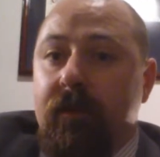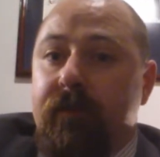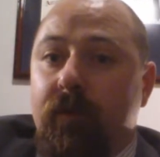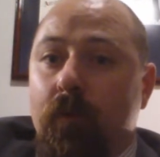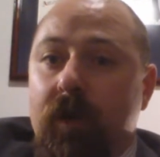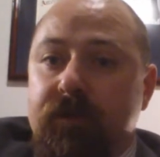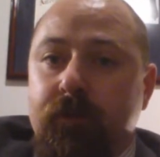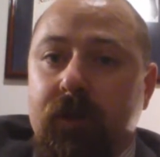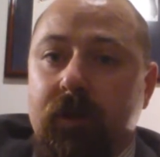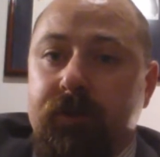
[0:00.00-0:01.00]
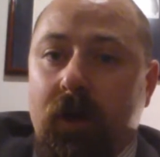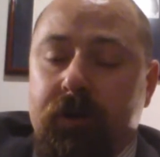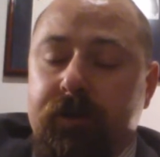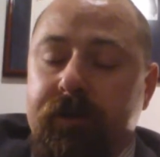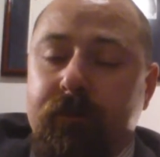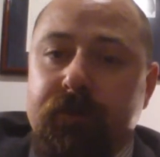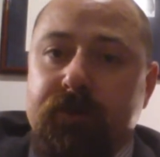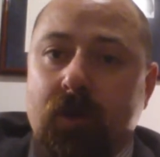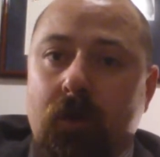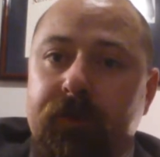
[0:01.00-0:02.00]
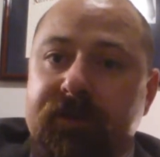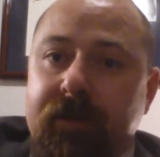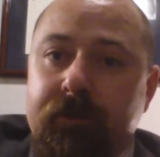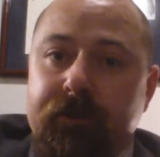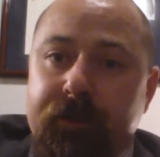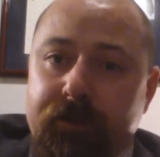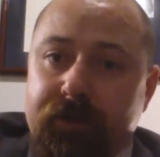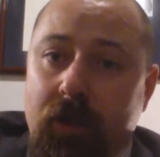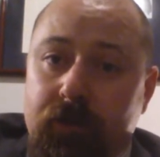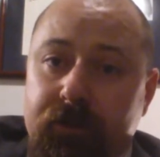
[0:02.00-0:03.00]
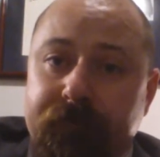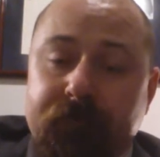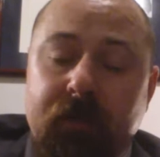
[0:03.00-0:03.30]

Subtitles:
there was a doctrine that was called the Tender Years Doctrine.